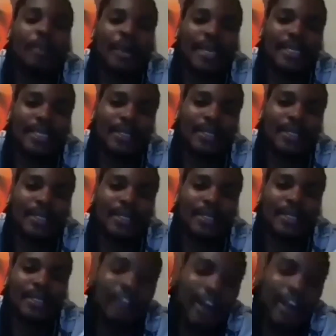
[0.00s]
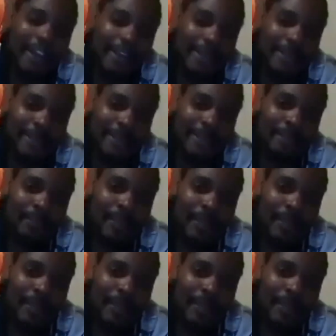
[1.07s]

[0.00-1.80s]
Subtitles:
hinges on is violence.